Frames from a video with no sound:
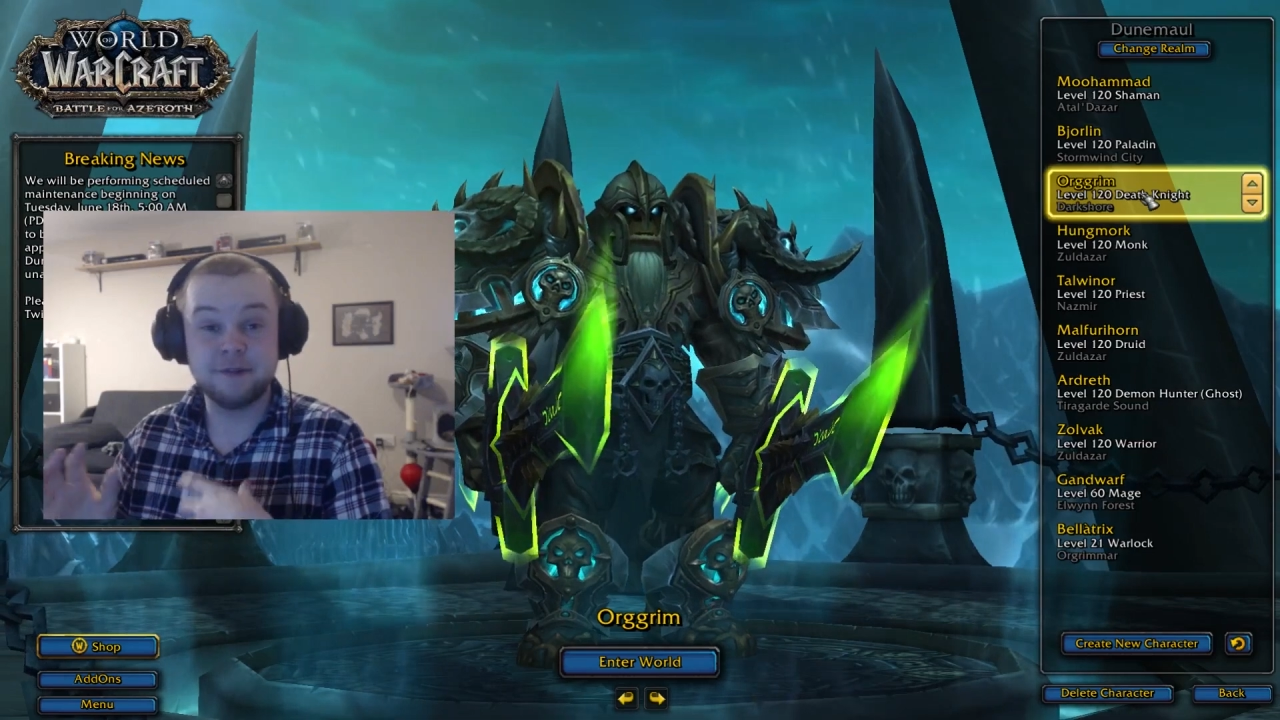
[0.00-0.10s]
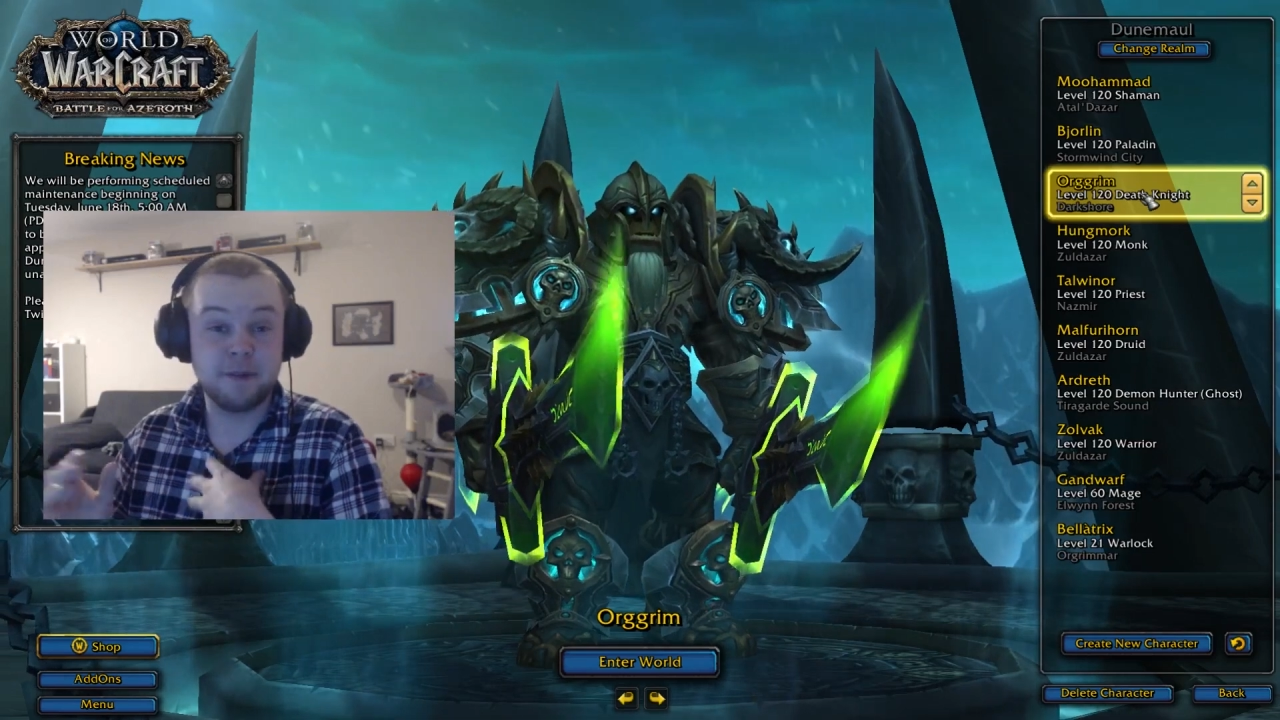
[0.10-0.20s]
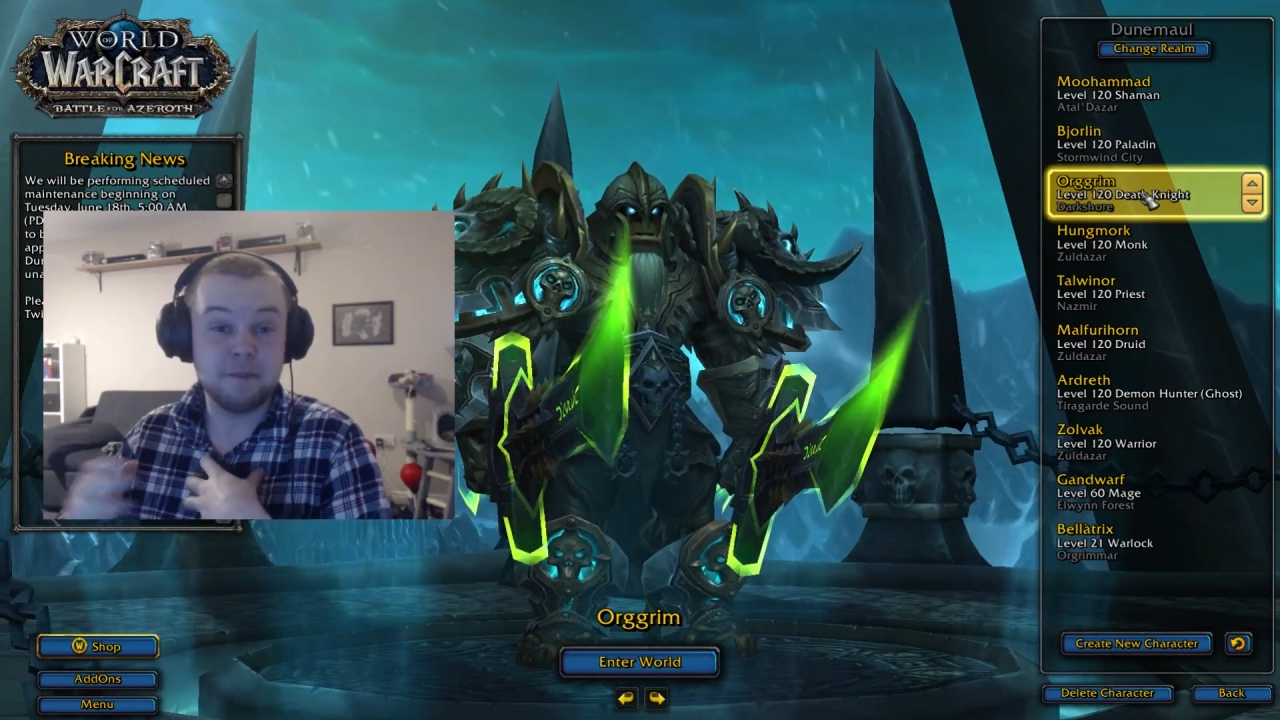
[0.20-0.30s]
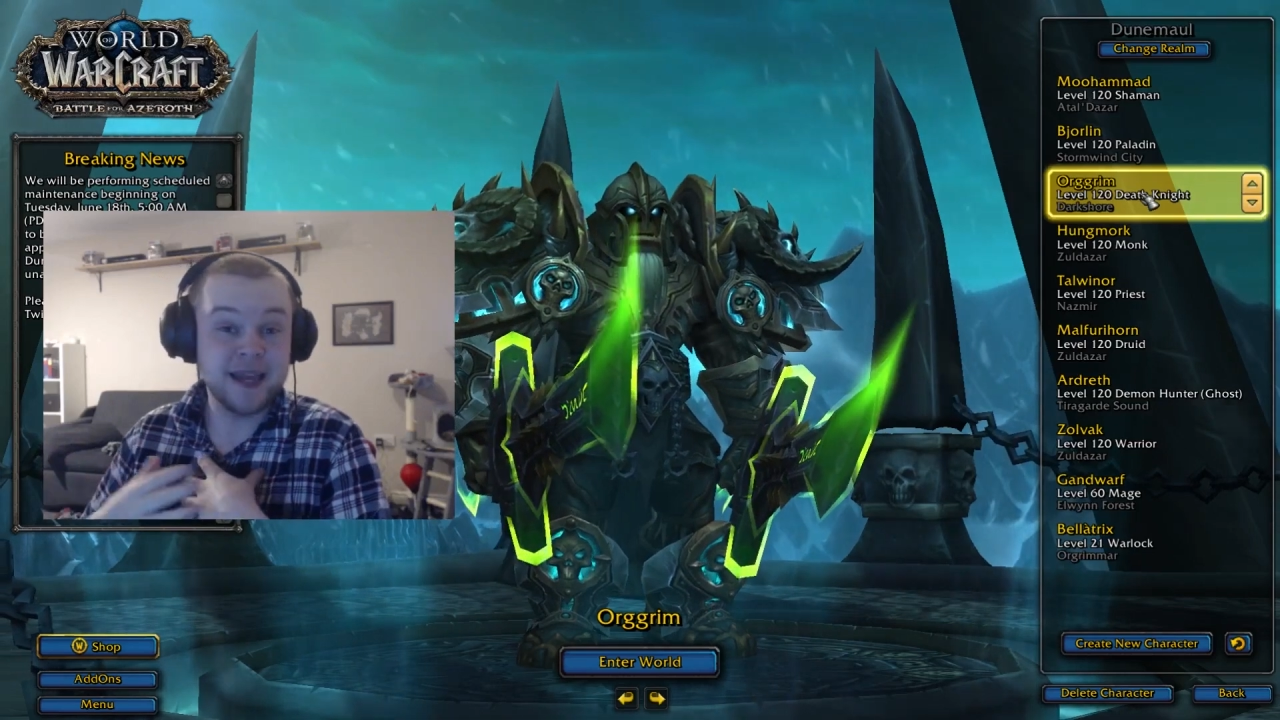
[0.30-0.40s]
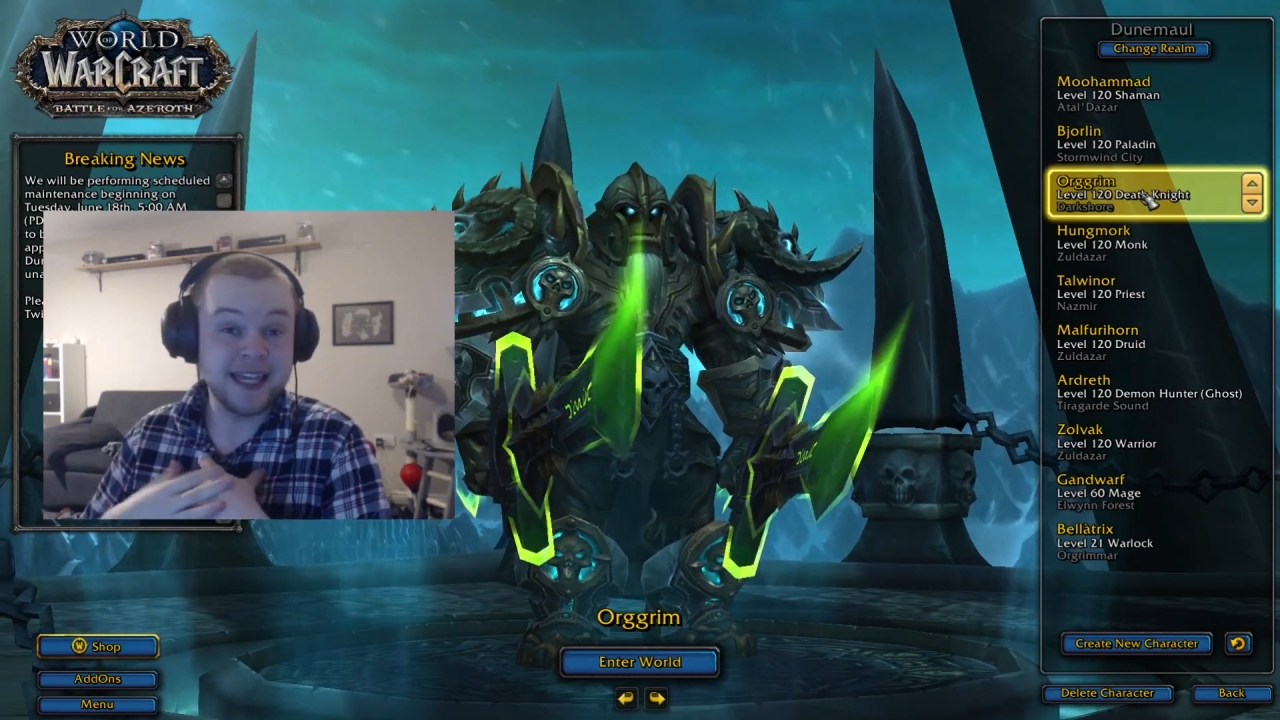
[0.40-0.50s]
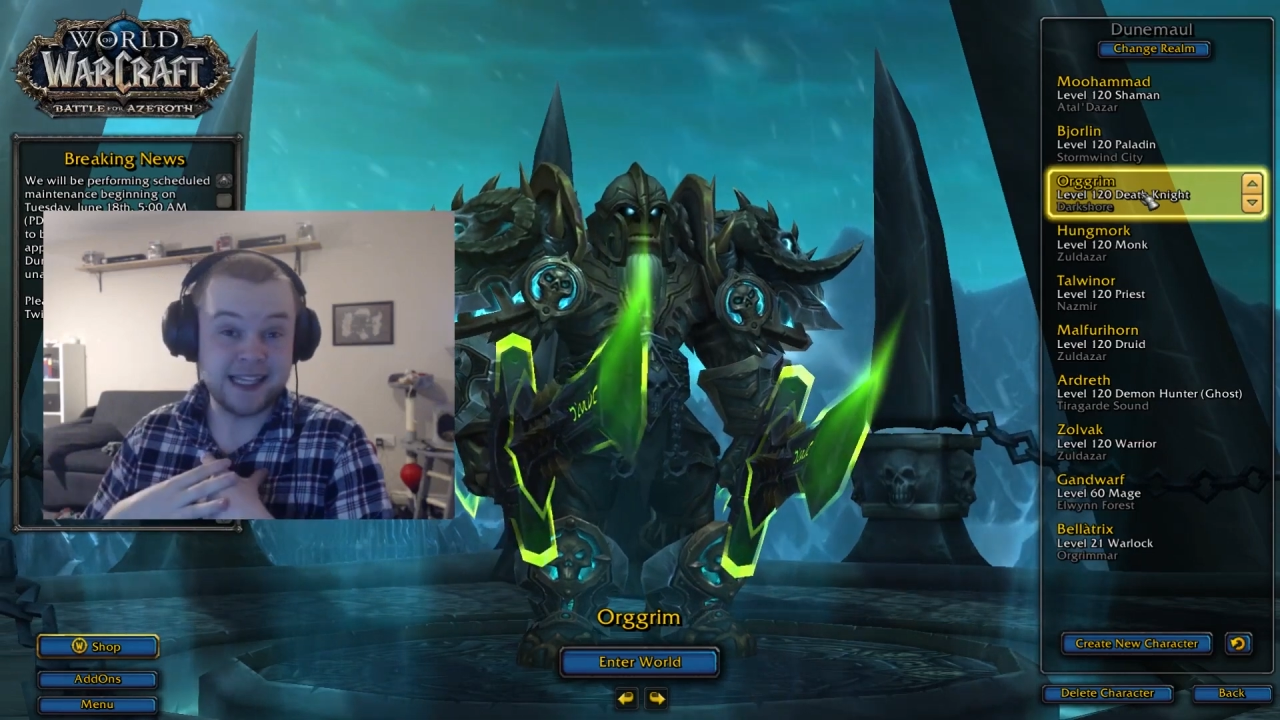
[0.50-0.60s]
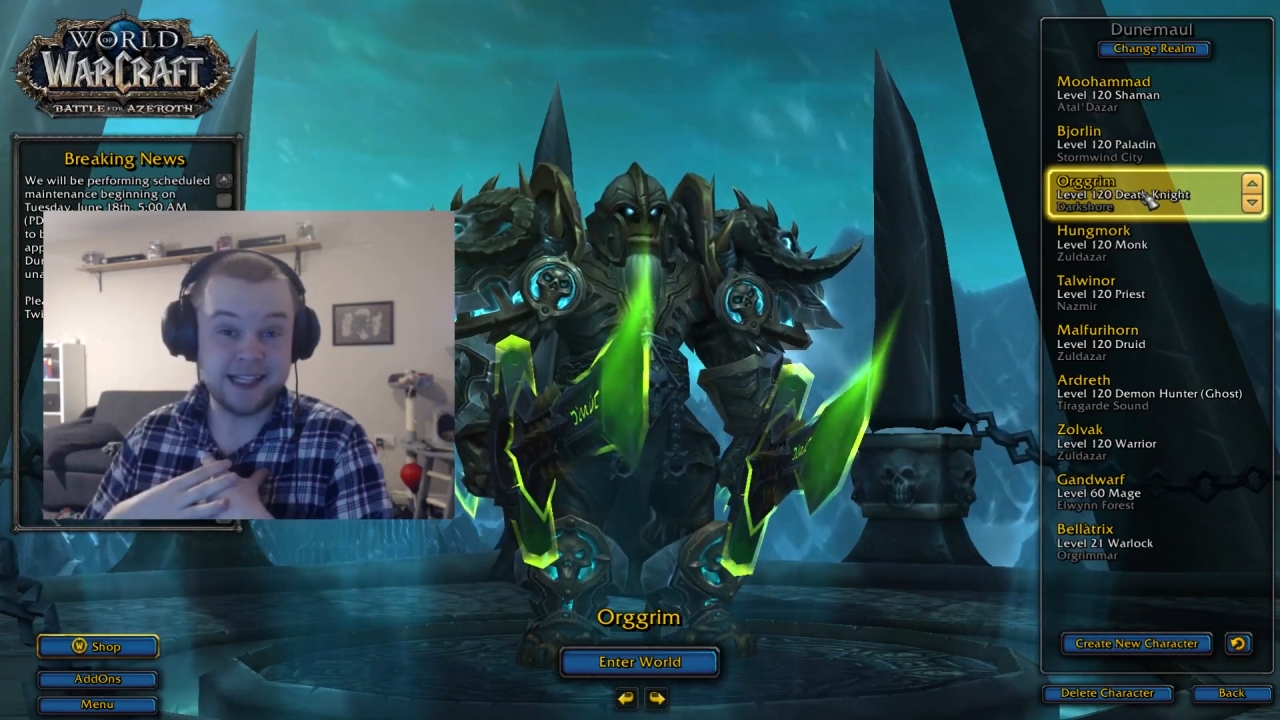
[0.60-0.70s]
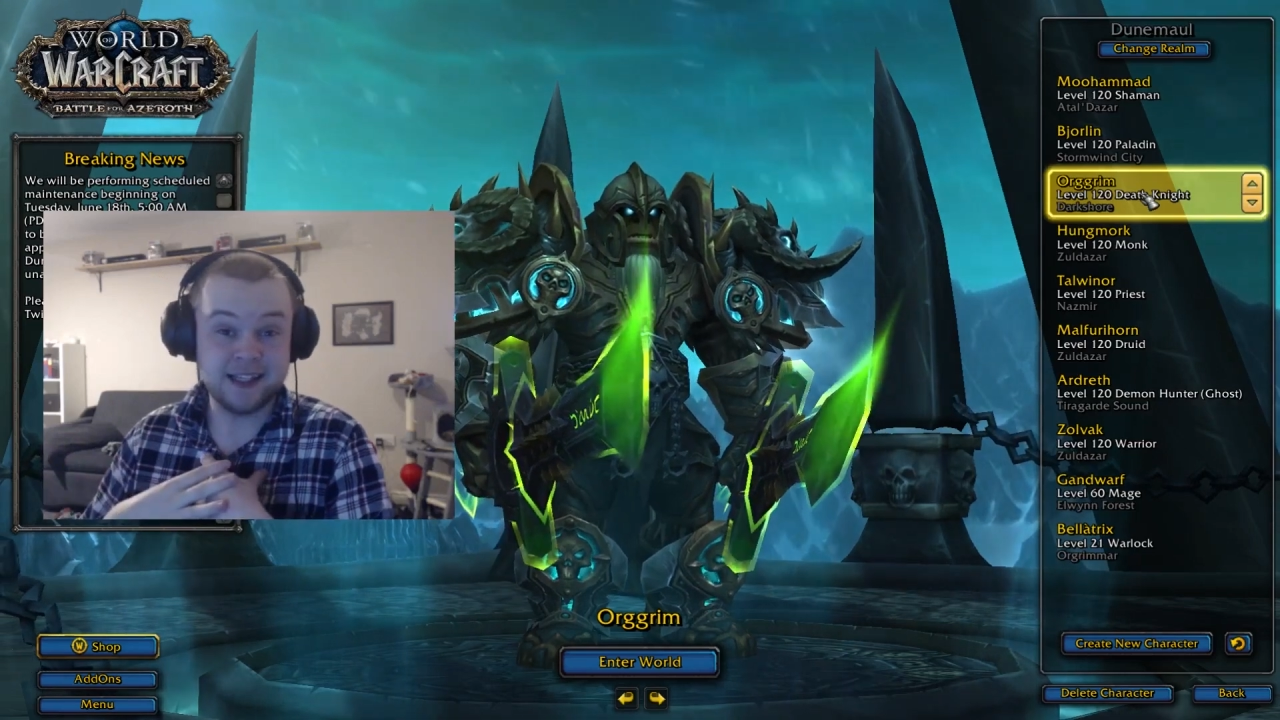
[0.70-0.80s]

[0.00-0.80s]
for me